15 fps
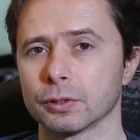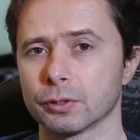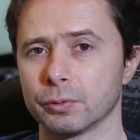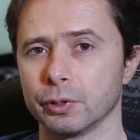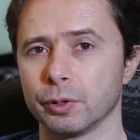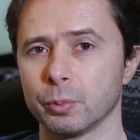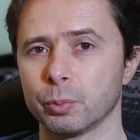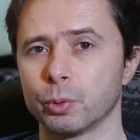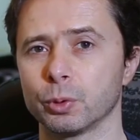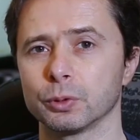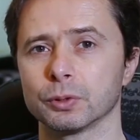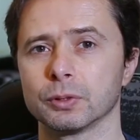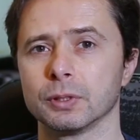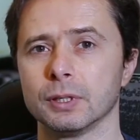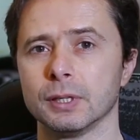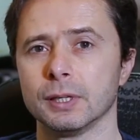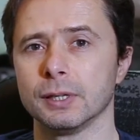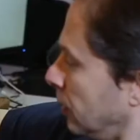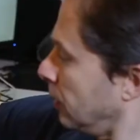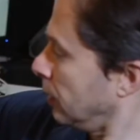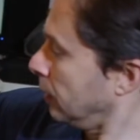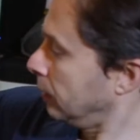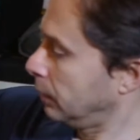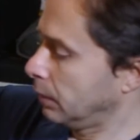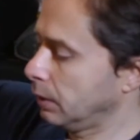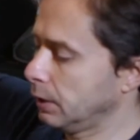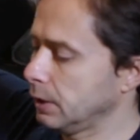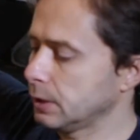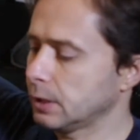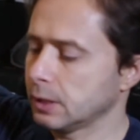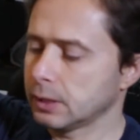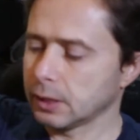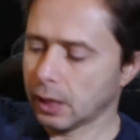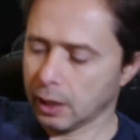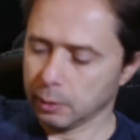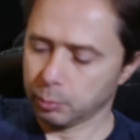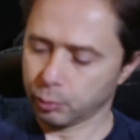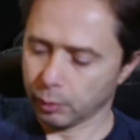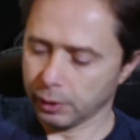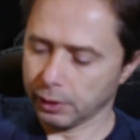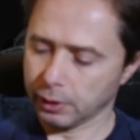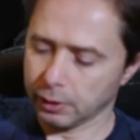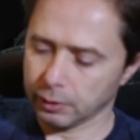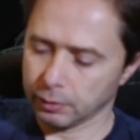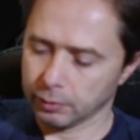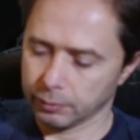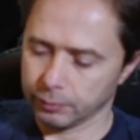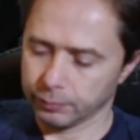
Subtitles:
It's very important. The lenses I bring